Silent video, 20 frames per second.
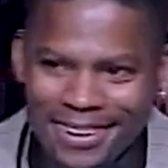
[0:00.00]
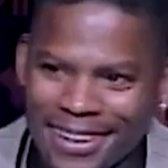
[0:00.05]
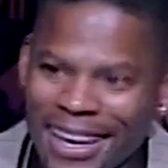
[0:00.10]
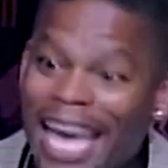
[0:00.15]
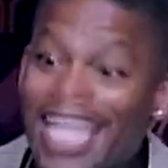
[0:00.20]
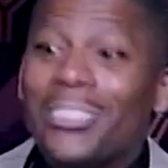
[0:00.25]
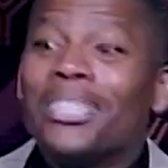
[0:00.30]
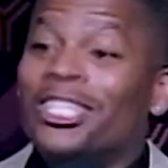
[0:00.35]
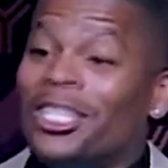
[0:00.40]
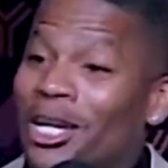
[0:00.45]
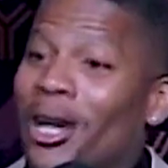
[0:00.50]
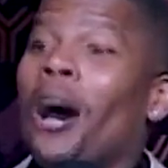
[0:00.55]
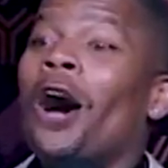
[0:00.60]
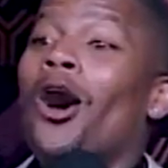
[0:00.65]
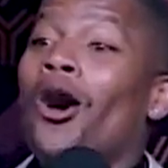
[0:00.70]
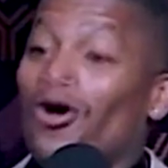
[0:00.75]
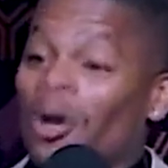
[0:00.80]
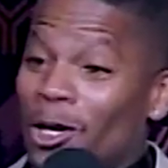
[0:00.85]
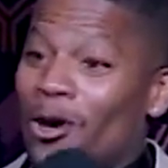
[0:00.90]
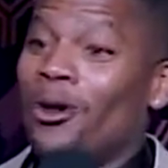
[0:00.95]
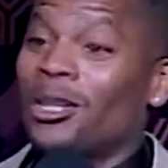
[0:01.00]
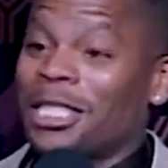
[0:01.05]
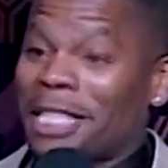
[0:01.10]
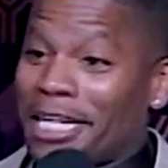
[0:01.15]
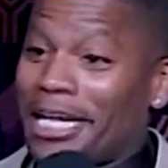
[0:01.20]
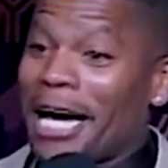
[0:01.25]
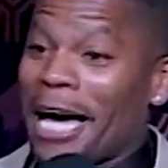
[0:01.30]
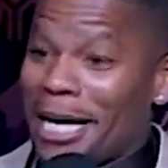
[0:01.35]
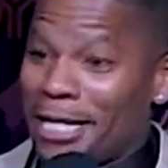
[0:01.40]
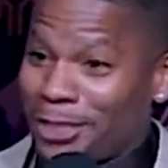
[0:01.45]
And the dog know it's a
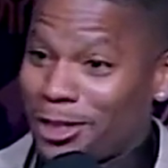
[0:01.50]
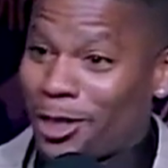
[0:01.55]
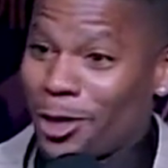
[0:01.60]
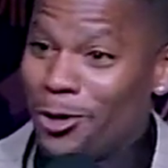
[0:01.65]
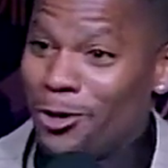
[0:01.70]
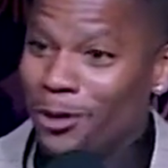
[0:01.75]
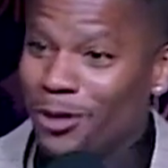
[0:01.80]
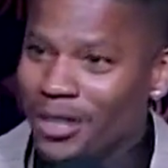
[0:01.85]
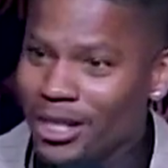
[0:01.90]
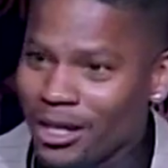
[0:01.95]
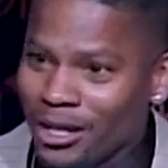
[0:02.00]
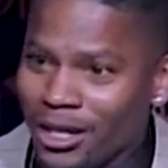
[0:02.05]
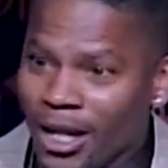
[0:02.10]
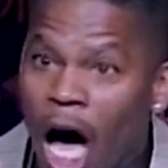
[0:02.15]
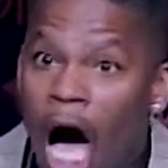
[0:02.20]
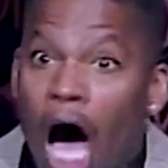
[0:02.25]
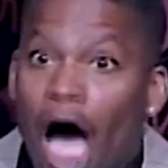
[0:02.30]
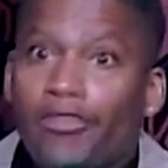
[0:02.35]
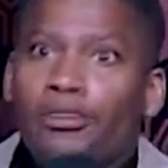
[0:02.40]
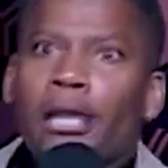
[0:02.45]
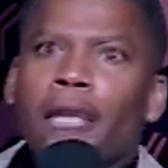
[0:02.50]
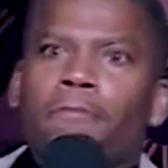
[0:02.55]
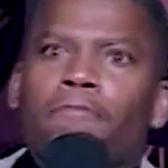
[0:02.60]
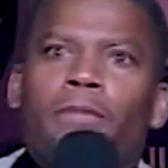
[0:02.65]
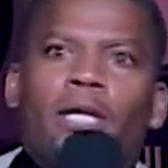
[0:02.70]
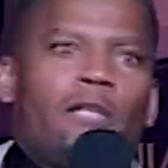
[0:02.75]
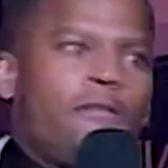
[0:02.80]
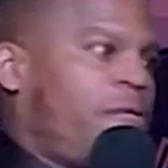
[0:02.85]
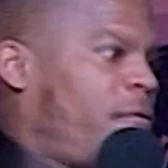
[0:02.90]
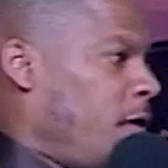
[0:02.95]
gun, too. That
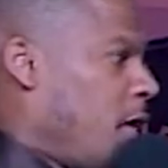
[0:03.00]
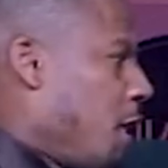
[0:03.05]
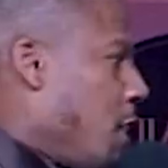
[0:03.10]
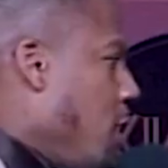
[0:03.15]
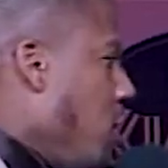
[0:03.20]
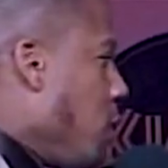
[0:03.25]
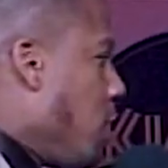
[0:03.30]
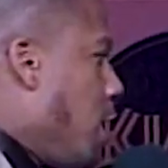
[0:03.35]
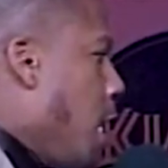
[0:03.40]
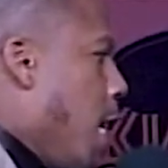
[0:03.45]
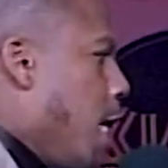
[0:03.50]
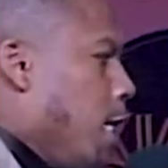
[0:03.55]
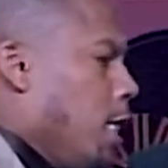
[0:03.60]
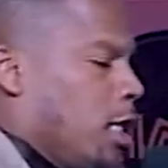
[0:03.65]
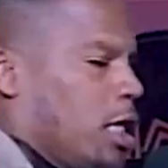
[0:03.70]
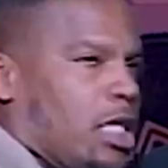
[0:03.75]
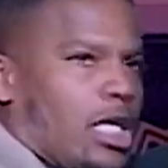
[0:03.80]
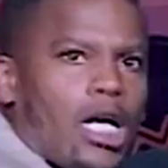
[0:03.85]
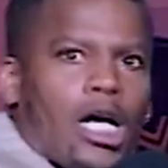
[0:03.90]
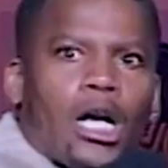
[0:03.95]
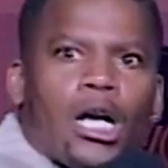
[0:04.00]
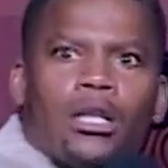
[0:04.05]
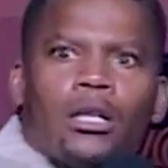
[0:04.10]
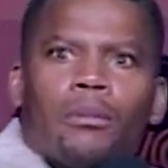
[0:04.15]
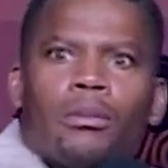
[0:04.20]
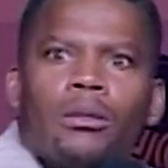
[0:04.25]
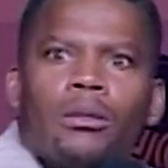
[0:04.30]
motherfucker done got a gun.